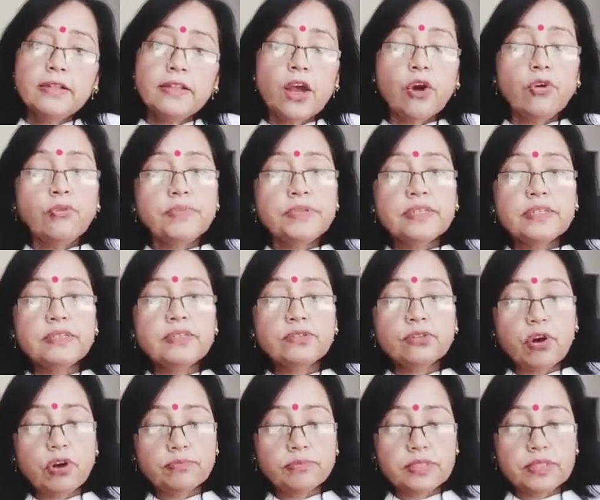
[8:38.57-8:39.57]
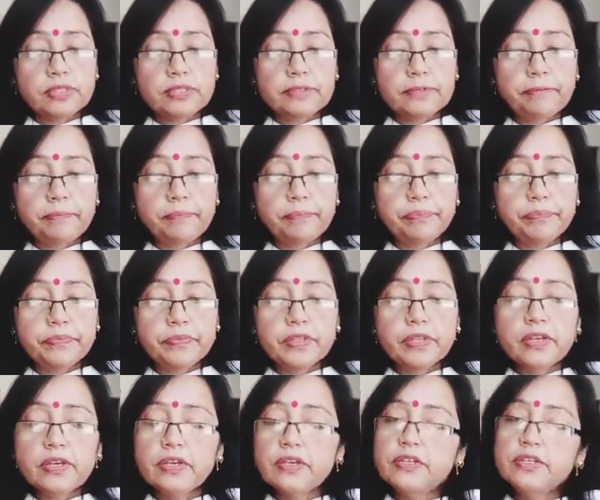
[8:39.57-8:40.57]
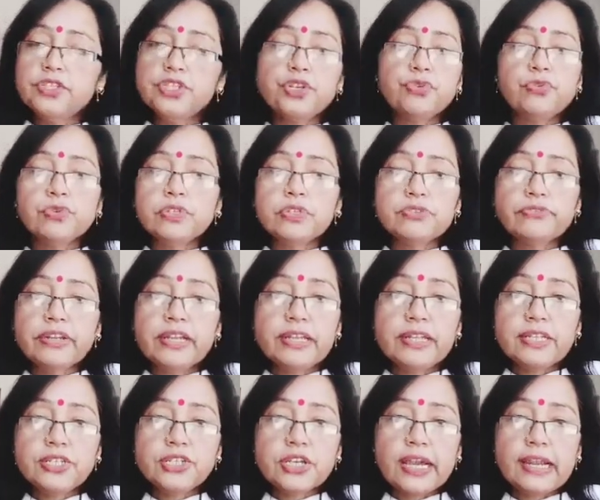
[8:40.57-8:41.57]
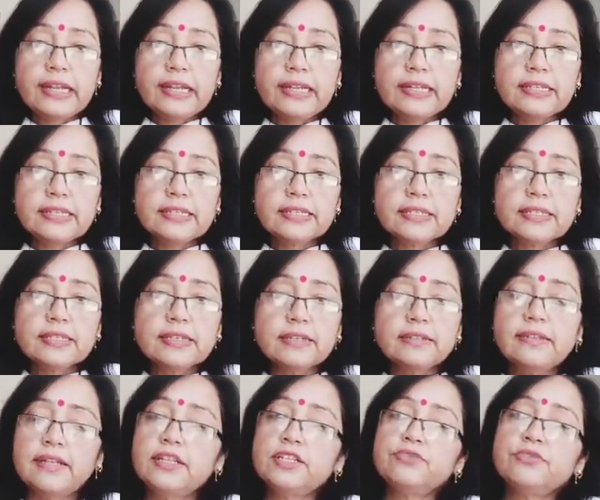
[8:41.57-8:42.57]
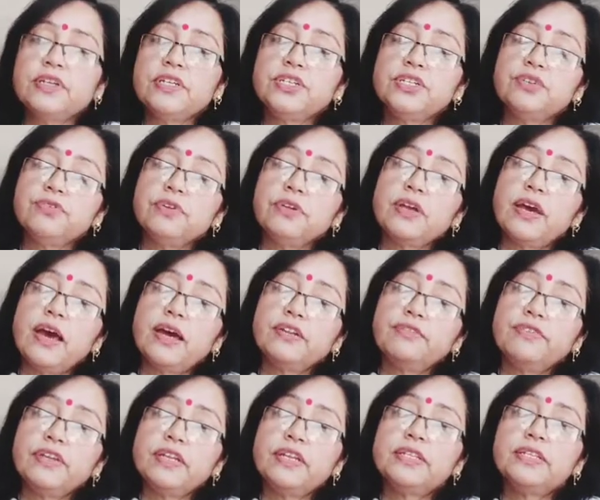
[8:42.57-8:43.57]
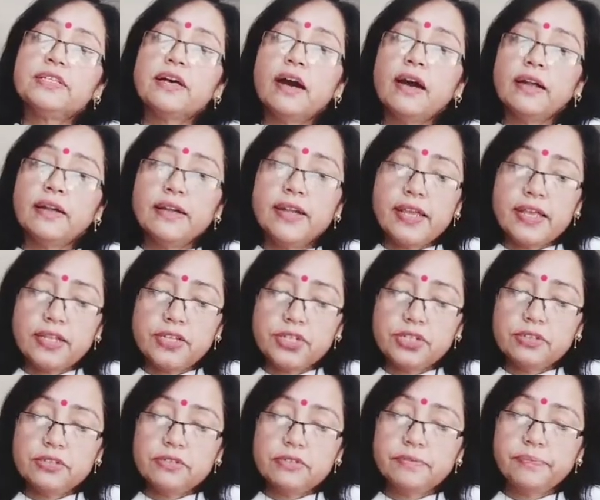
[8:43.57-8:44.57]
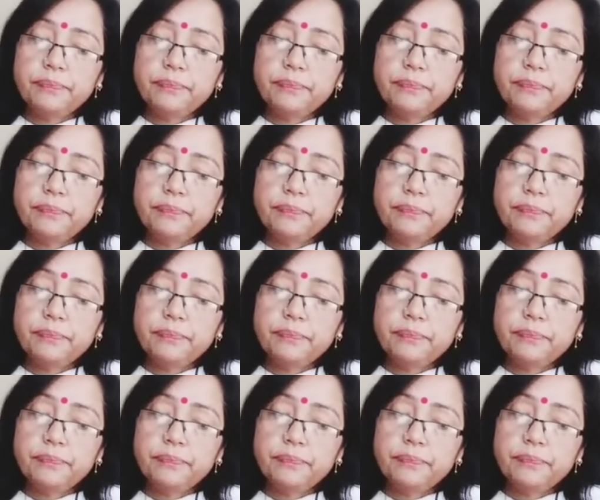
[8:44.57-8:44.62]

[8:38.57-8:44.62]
Now Mrs. Thompson, she was really childless. That's why she had very sour nature.